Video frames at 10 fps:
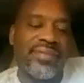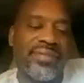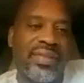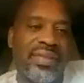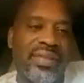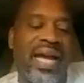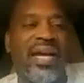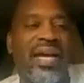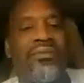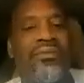that I
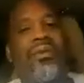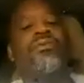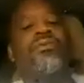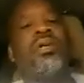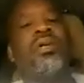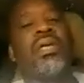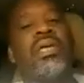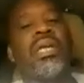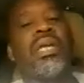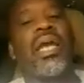have for you,
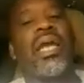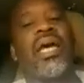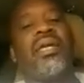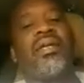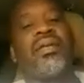like,